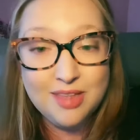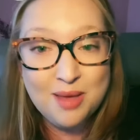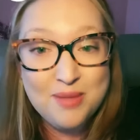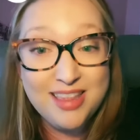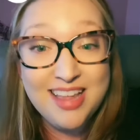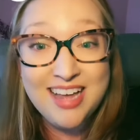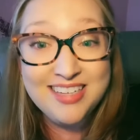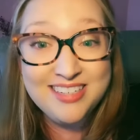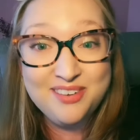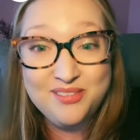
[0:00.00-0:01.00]
And my
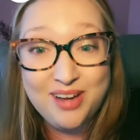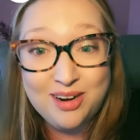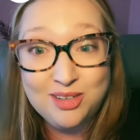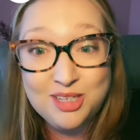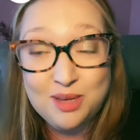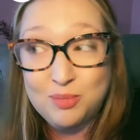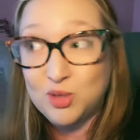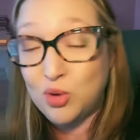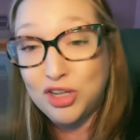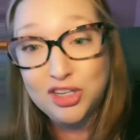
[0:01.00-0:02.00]
last and final tip is
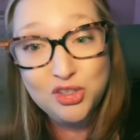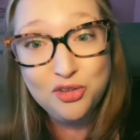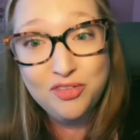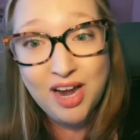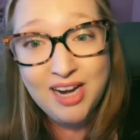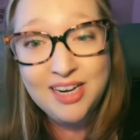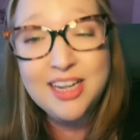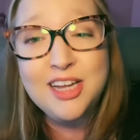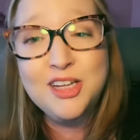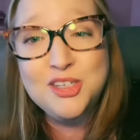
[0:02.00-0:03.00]
when you do find it,
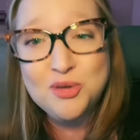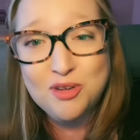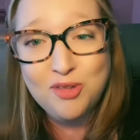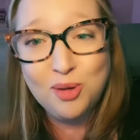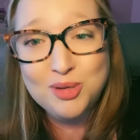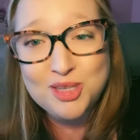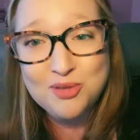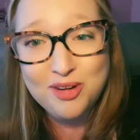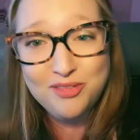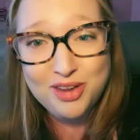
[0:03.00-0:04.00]
do a pharmacy
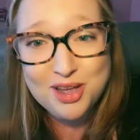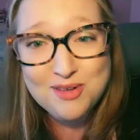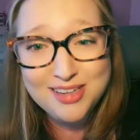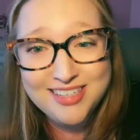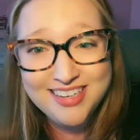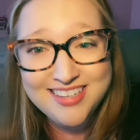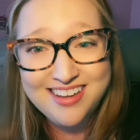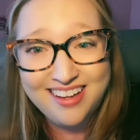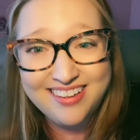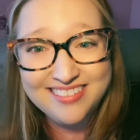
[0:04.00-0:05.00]
run video on
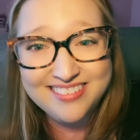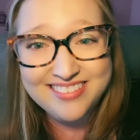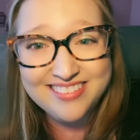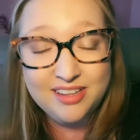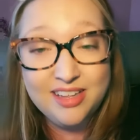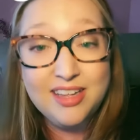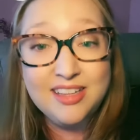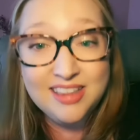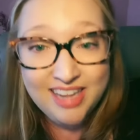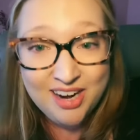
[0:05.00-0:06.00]
TikTok.
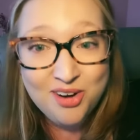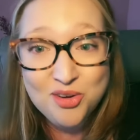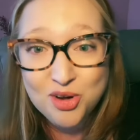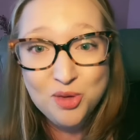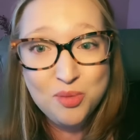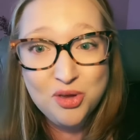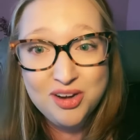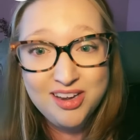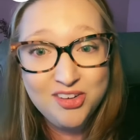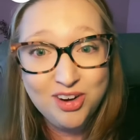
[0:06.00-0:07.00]
Lean on your
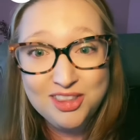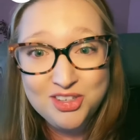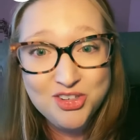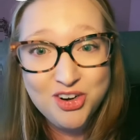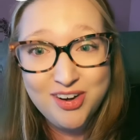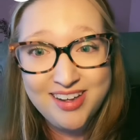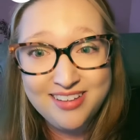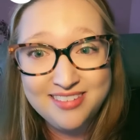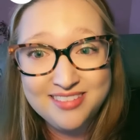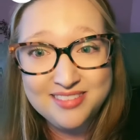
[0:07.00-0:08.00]
community during this journey.
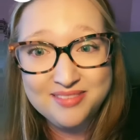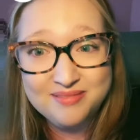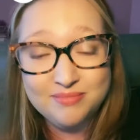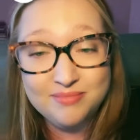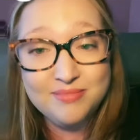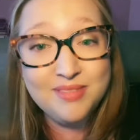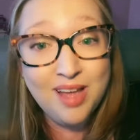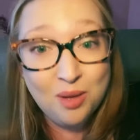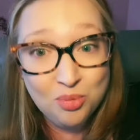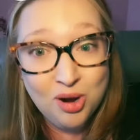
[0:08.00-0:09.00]

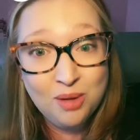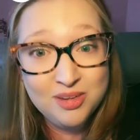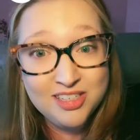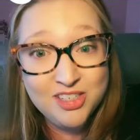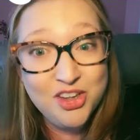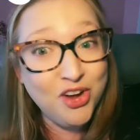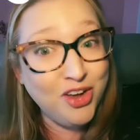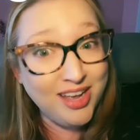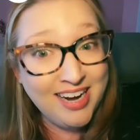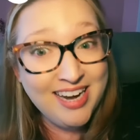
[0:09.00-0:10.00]
I promise you're
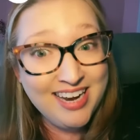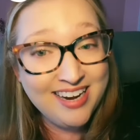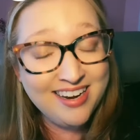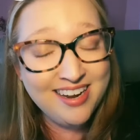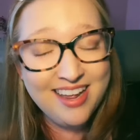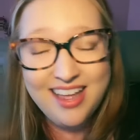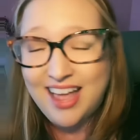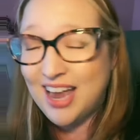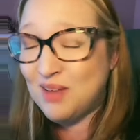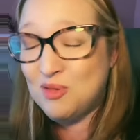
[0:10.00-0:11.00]
gonna need it,
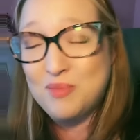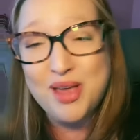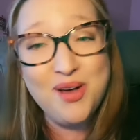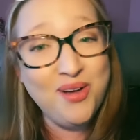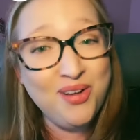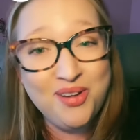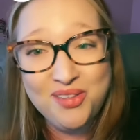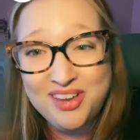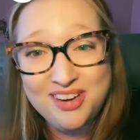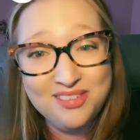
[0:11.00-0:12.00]
and it will make all
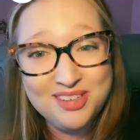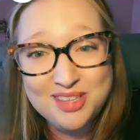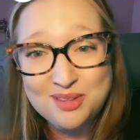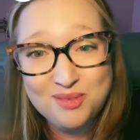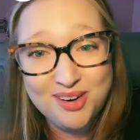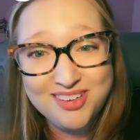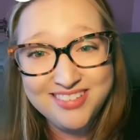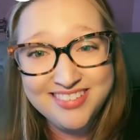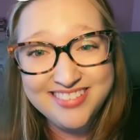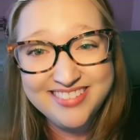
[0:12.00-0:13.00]
the difference in the world.
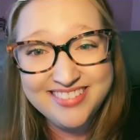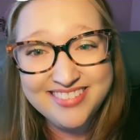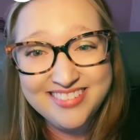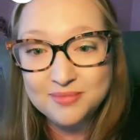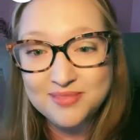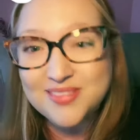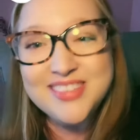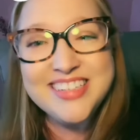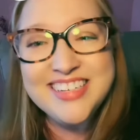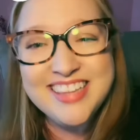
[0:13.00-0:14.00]

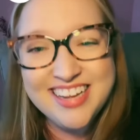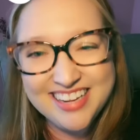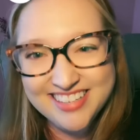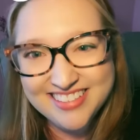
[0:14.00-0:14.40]
Good luck.